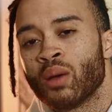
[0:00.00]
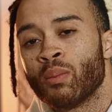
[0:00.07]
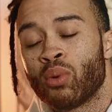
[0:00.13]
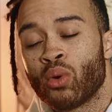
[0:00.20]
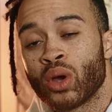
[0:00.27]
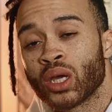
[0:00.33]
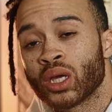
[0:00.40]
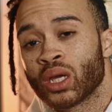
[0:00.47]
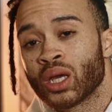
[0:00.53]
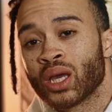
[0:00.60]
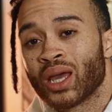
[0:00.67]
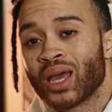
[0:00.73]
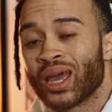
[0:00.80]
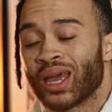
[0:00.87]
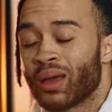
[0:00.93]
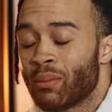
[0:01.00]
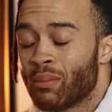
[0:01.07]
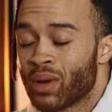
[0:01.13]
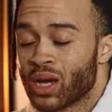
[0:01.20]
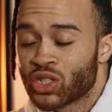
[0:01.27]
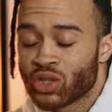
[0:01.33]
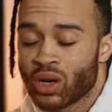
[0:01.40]
point and
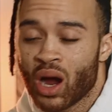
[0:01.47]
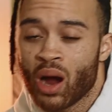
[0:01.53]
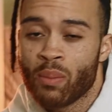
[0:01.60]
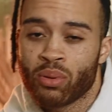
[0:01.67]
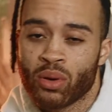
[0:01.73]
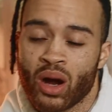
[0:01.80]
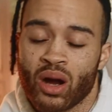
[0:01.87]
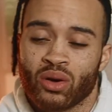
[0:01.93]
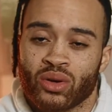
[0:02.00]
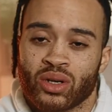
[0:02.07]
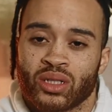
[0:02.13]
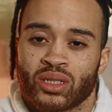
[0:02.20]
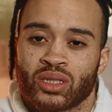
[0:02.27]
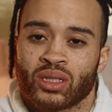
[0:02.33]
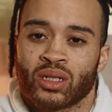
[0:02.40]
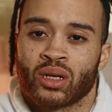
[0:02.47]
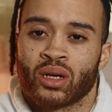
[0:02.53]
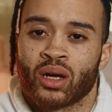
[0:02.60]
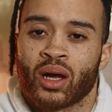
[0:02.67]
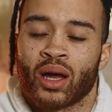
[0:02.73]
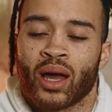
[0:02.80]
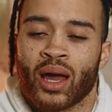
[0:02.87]
measure our progress.
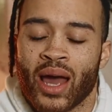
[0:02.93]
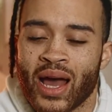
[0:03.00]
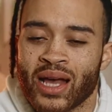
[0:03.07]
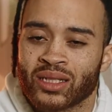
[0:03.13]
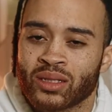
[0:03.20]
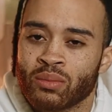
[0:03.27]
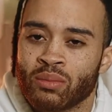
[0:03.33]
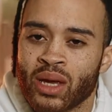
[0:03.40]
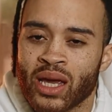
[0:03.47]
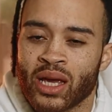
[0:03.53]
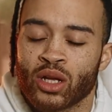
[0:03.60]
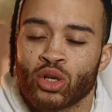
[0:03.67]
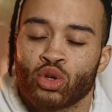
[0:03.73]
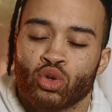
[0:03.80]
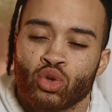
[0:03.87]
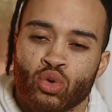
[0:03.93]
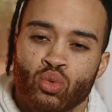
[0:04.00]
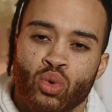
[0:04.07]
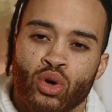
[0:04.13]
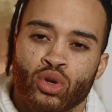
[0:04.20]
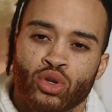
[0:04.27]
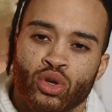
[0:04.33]
As a man, you
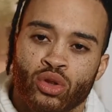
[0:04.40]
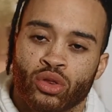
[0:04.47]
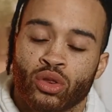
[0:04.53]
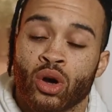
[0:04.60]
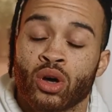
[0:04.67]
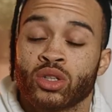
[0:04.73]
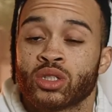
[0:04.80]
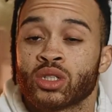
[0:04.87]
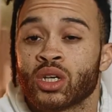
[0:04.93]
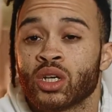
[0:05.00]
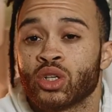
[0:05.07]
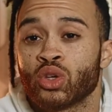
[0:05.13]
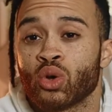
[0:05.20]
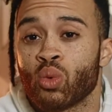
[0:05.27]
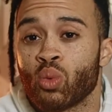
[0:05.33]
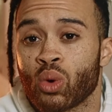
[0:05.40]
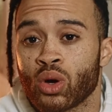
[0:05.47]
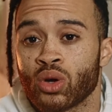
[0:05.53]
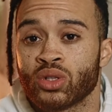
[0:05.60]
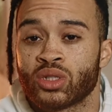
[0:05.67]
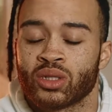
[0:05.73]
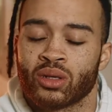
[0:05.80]
want your thoughts and your
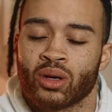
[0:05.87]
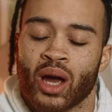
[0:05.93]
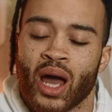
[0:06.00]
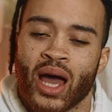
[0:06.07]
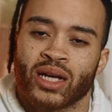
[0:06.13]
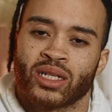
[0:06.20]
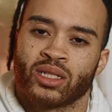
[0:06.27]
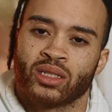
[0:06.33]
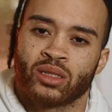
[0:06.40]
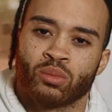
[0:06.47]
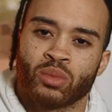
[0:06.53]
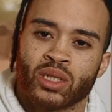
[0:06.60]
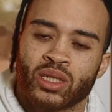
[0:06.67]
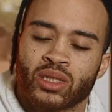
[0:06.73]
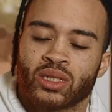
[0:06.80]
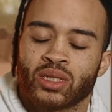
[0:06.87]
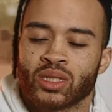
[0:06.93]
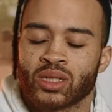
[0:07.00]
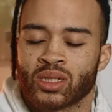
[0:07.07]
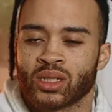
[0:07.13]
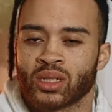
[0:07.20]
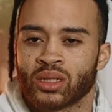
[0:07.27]
words and your actions to be
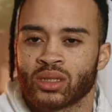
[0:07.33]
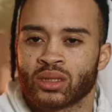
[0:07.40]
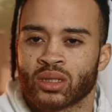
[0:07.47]
consistent.